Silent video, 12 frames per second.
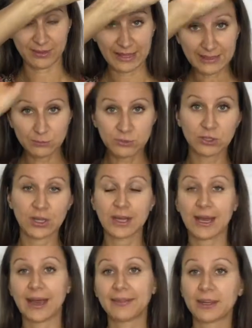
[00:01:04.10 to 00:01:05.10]
names,
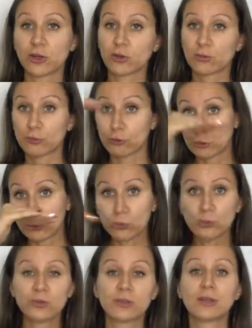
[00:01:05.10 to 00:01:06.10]
and then you have
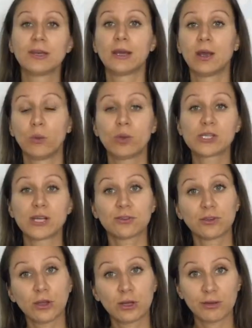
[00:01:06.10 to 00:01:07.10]
rows, which are
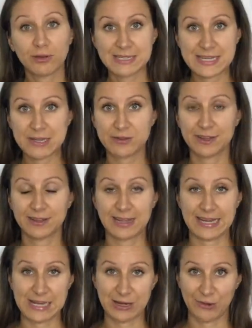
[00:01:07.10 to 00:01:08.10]
certain criteria
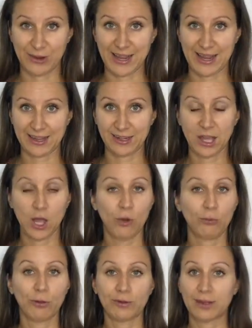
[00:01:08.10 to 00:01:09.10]
that you're looking at.
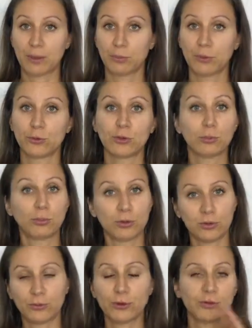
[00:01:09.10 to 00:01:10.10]
For example, you
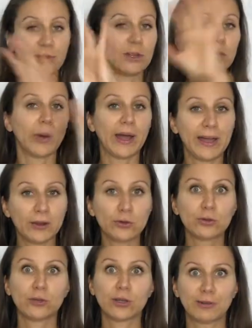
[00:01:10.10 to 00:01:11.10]
put first the URL
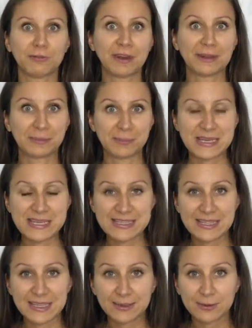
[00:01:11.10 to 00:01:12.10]
so you can find them
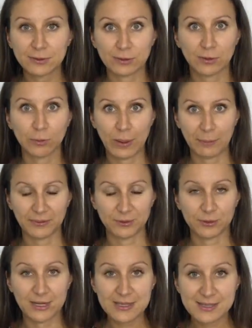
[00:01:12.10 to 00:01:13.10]
easier, so the web
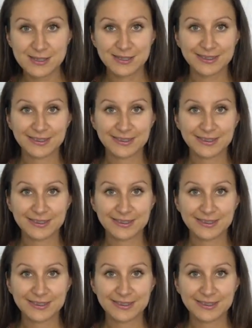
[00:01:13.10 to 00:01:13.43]
address.